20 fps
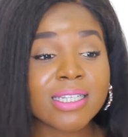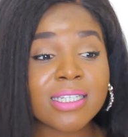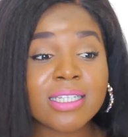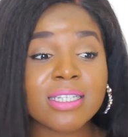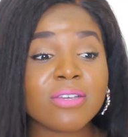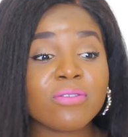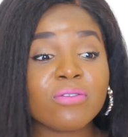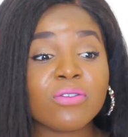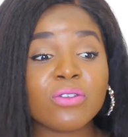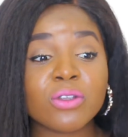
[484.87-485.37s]
I
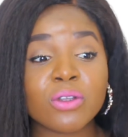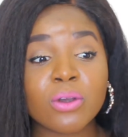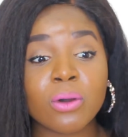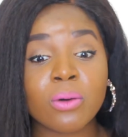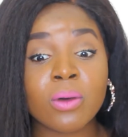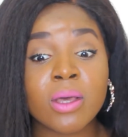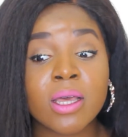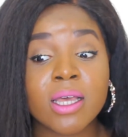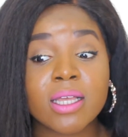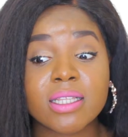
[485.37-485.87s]
didn't even
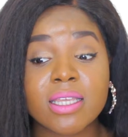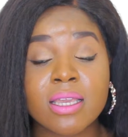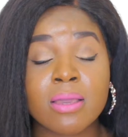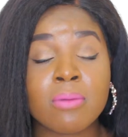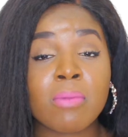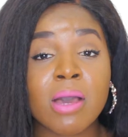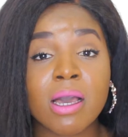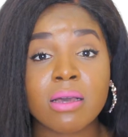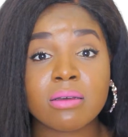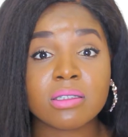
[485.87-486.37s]
know the
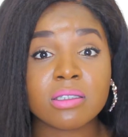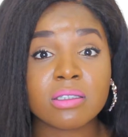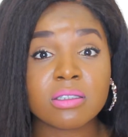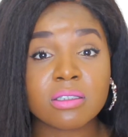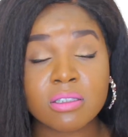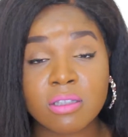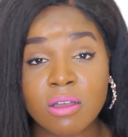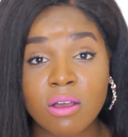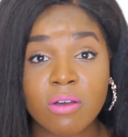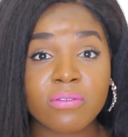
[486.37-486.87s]
amount of
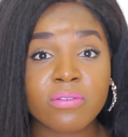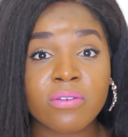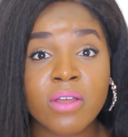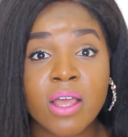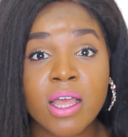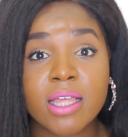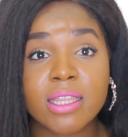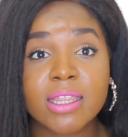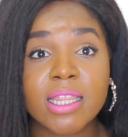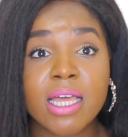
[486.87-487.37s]
stuff
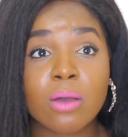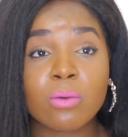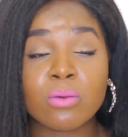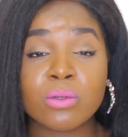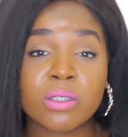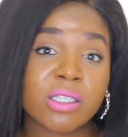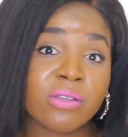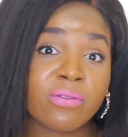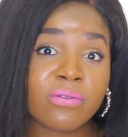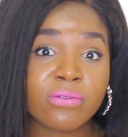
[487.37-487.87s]
that
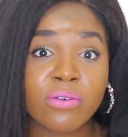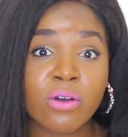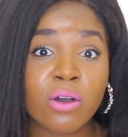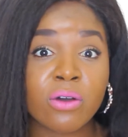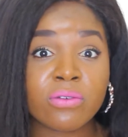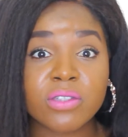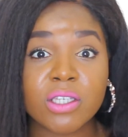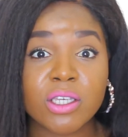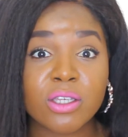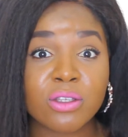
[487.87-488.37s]
was
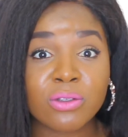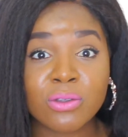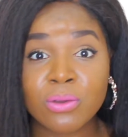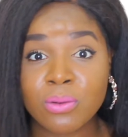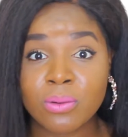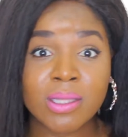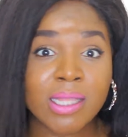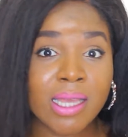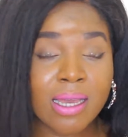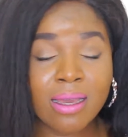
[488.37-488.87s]
involved in
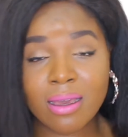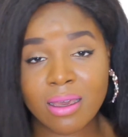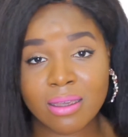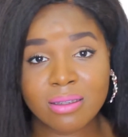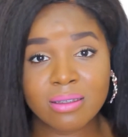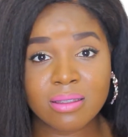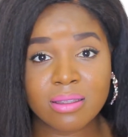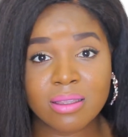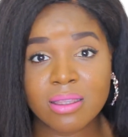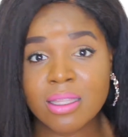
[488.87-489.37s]
doing that
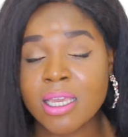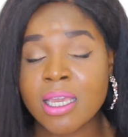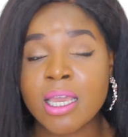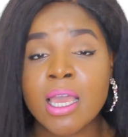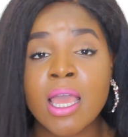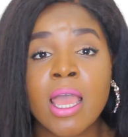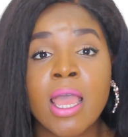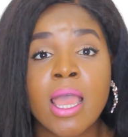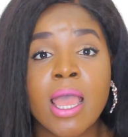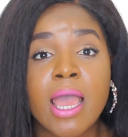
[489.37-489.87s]
kind of thing.